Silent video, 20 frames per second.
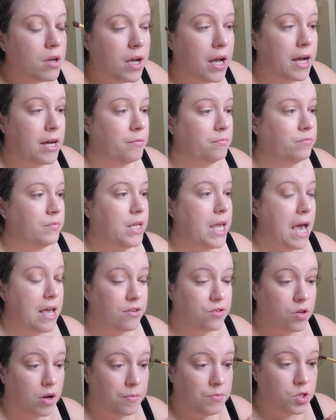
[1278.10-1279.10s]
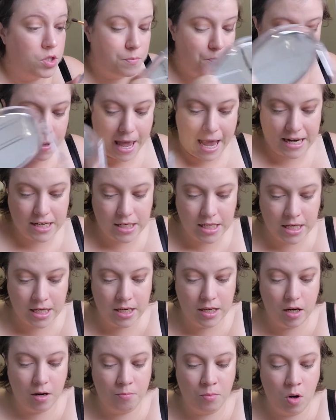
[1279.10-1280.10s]
So I'm just patting
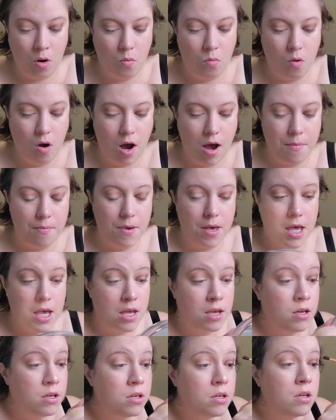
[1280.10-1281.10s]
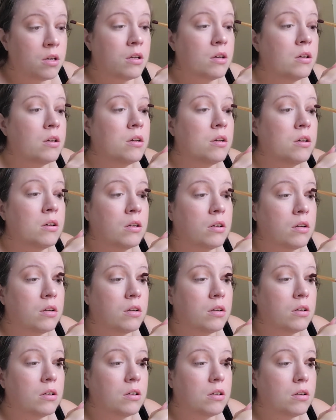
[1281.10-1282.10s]
it. I'm not wiping.
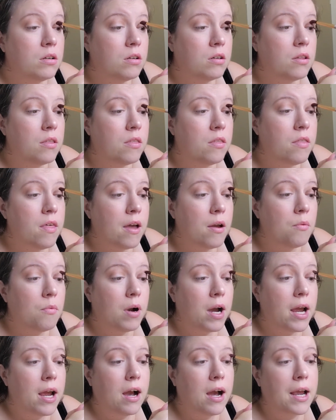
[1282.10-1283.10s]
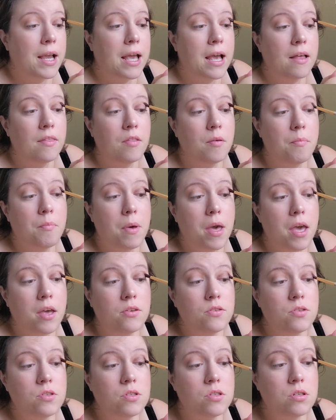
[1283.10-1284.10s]
That way I get the
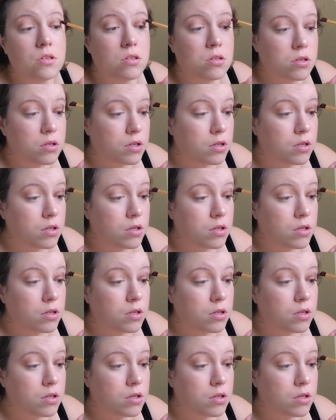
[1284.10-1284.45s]
best